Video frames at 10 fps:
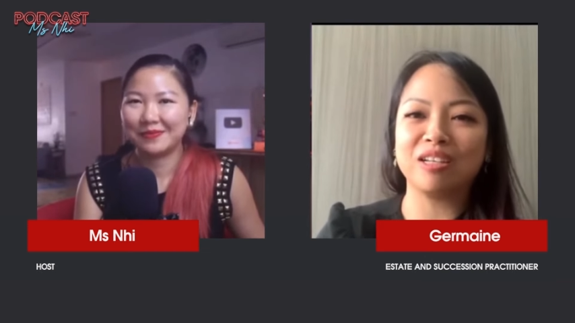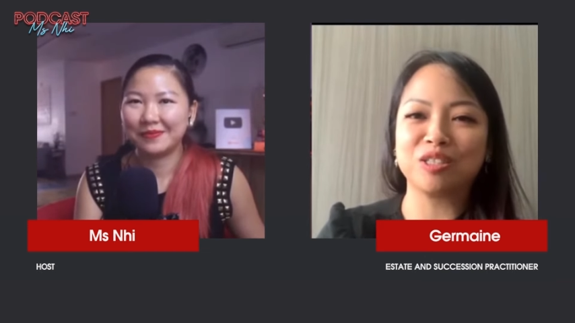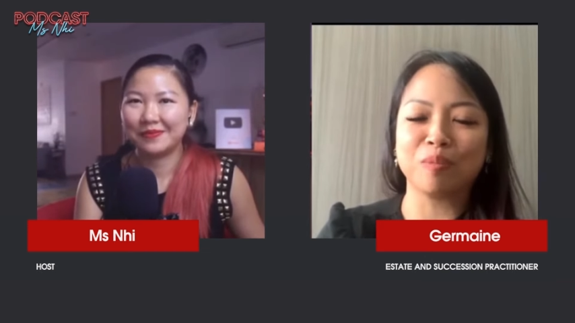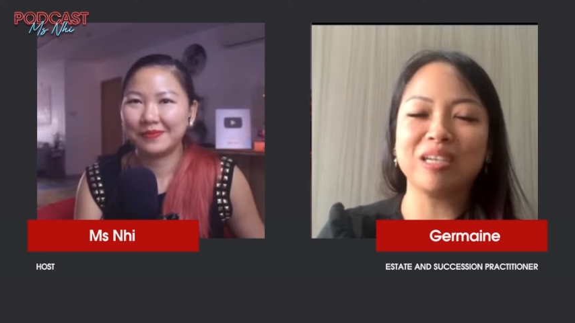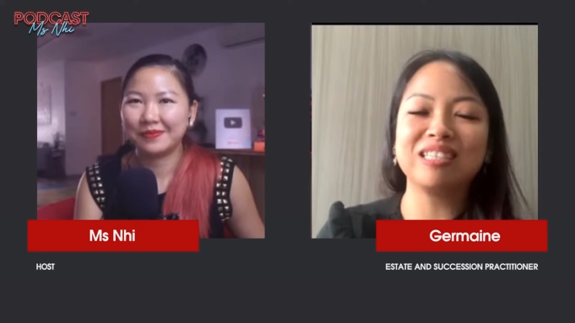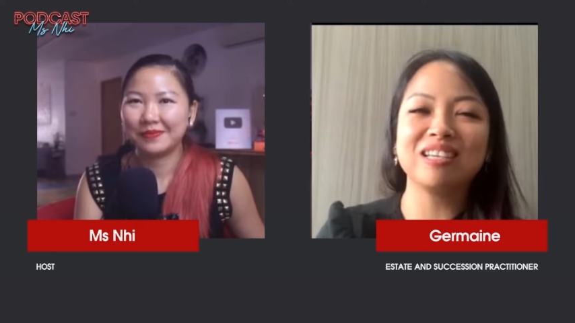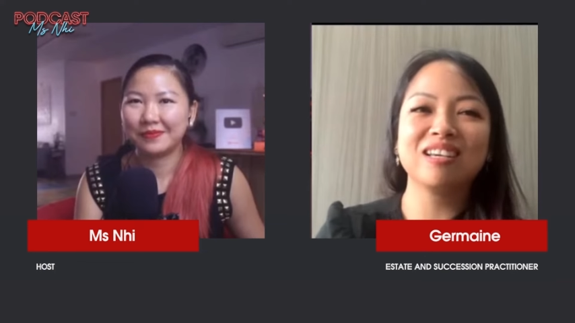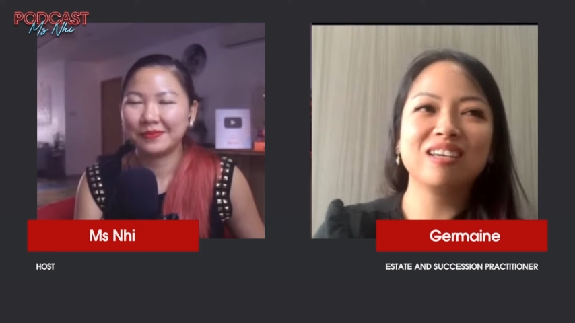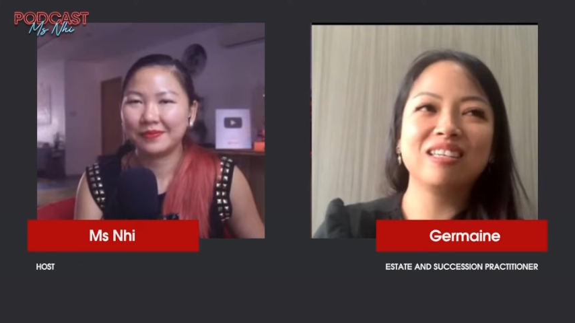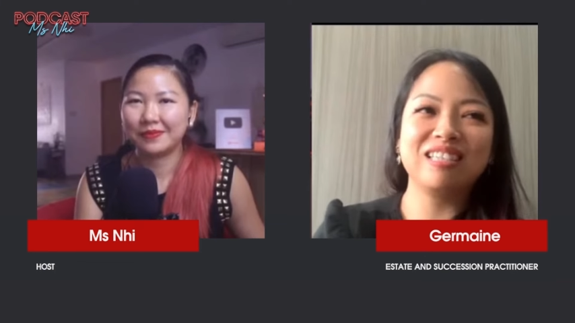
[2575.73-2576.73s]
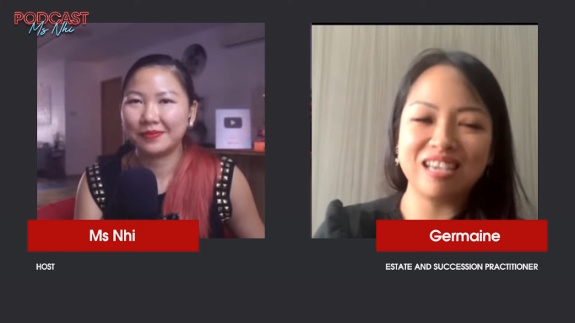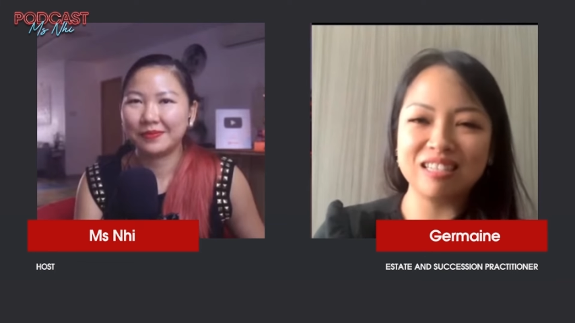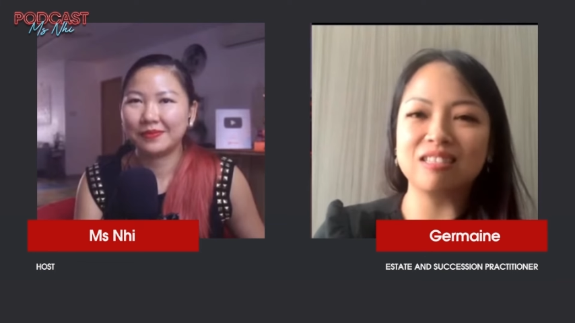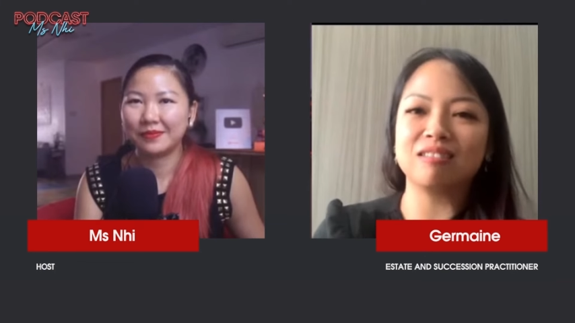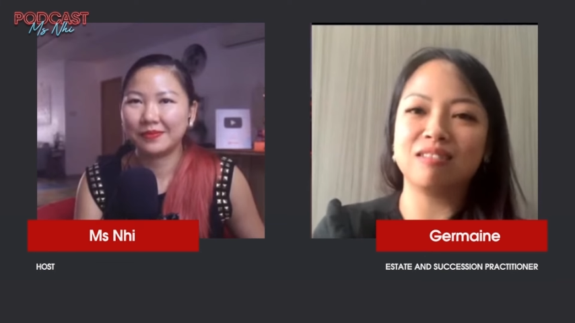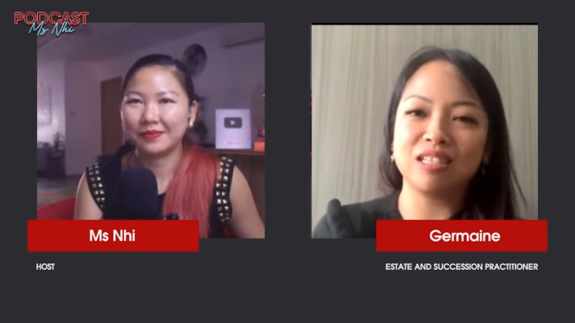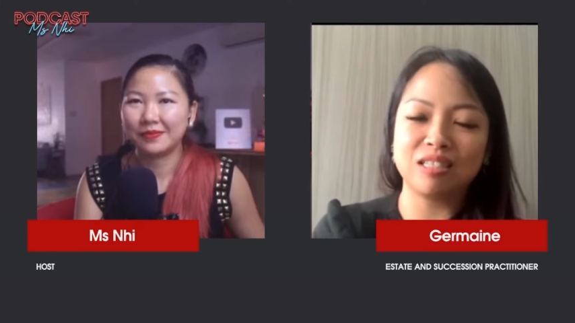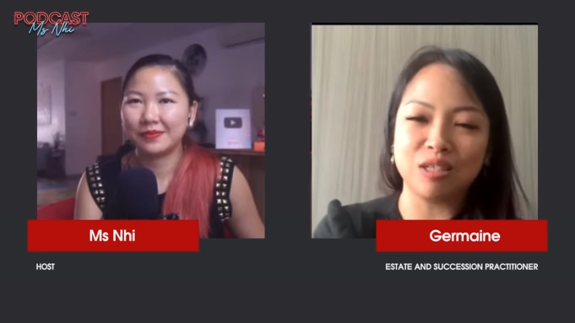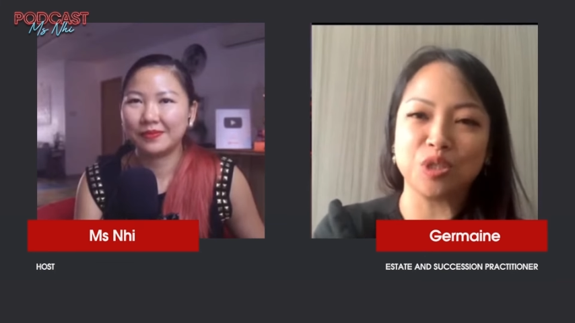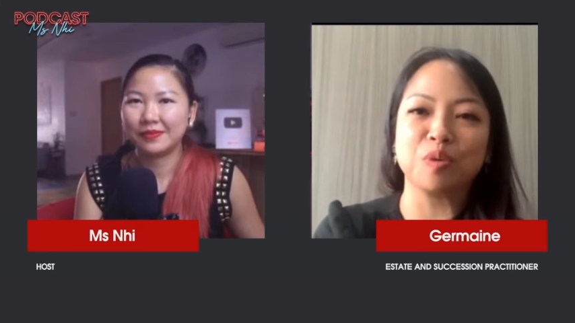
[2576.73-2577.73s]
Speaker 1: It's normal. It's, yes, this
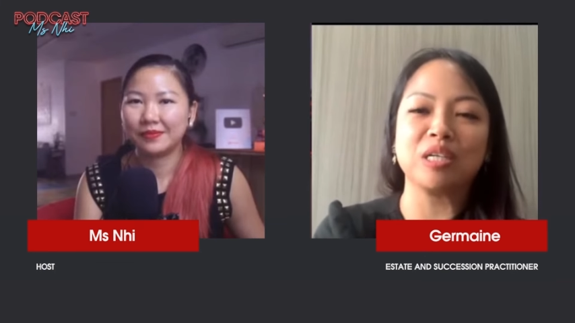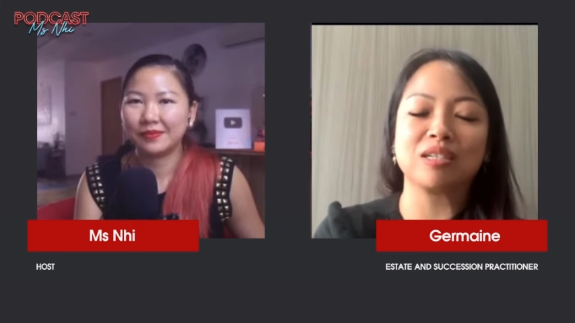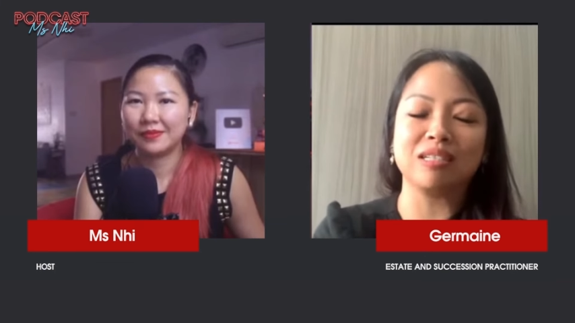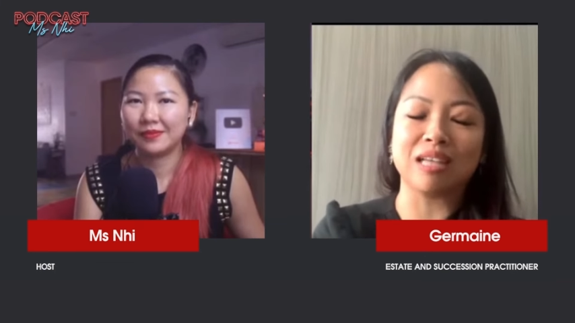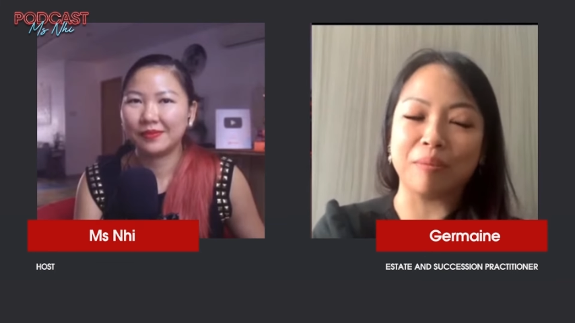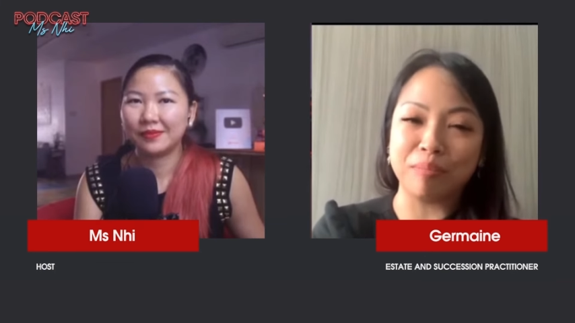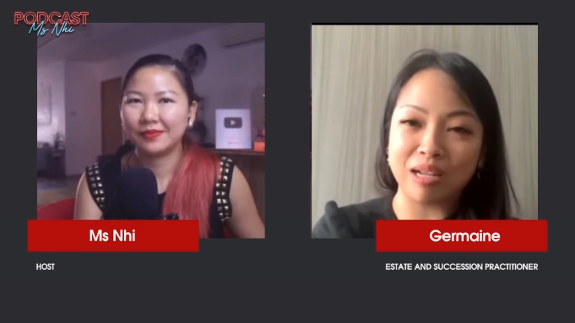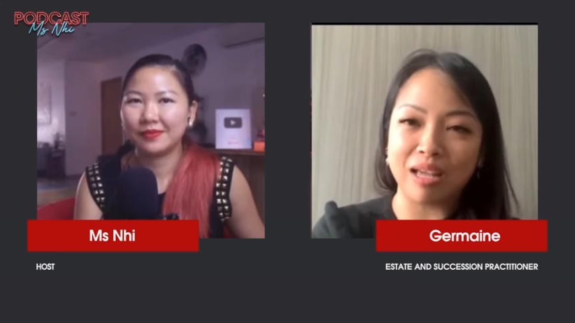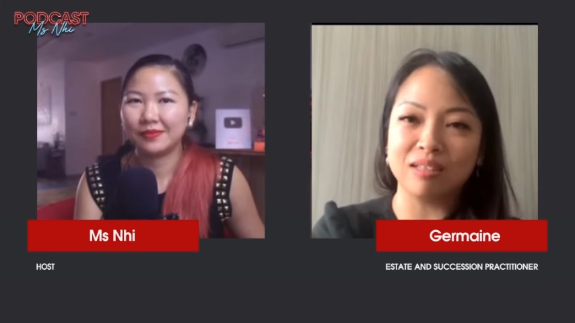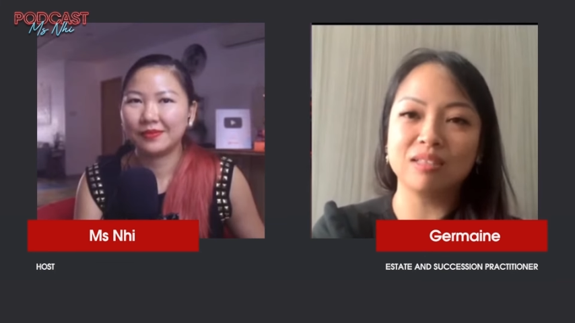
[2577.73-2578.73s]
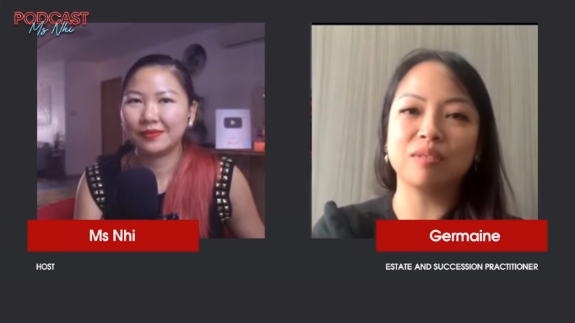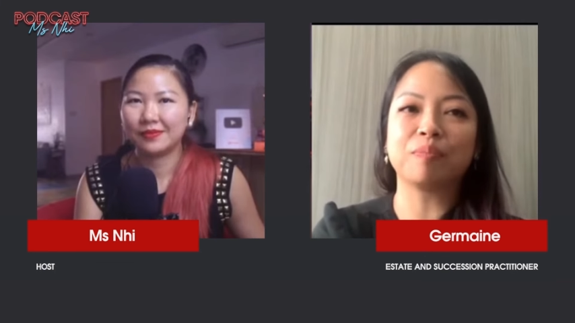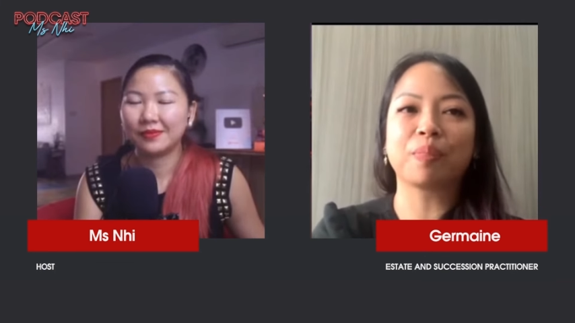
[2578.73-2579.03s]
situation is unplanned.